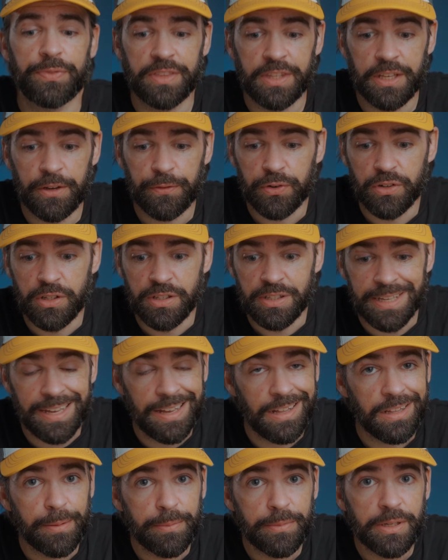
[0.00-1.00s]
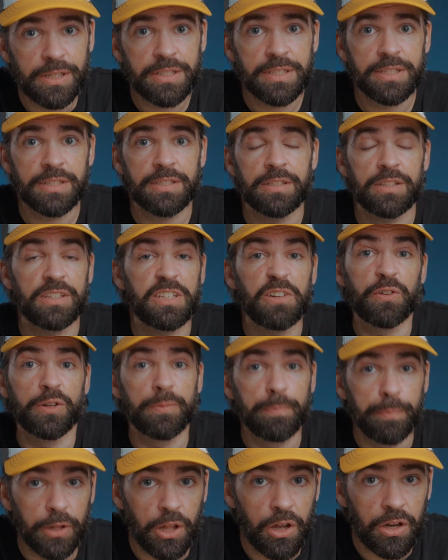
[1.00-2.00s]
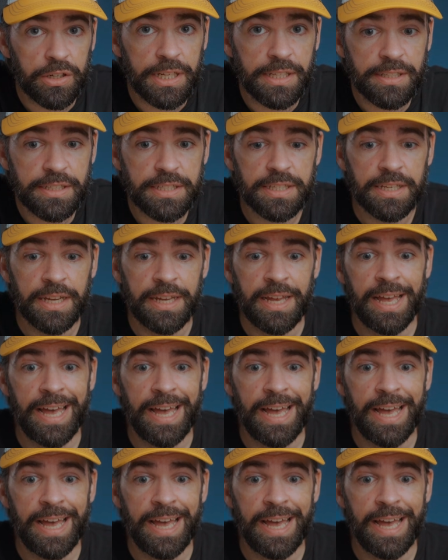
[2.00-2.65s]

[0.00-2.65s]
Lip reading: different elements, different plugins,